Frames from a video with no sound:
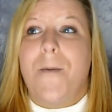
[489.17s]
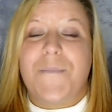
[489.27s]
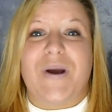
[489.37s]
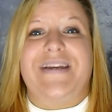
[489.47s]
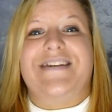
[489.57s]

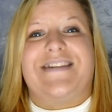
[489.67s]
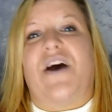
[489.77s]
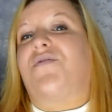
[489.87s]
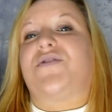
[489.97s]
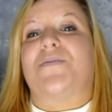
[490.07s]
buy
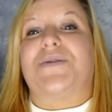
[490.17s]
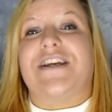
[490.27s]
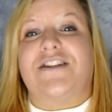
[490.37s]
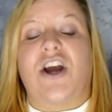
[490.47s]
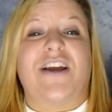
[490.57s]
yourself
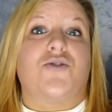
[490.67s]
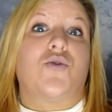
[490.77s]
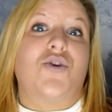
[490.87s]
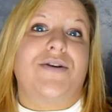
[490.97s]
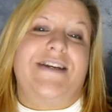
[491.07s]
something nice or
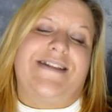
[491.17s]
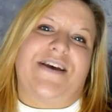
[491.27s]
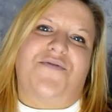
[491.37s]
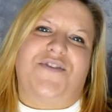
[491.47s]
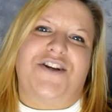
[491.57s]
cook
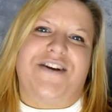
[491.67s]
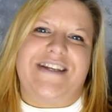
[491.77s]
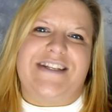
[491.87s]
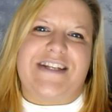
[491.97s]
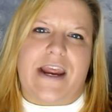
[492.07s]
yourself a
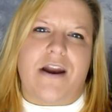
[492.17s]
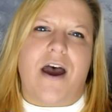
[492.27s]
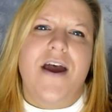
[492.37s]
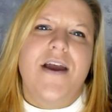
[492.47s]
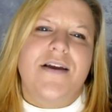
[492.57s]
nice dinner.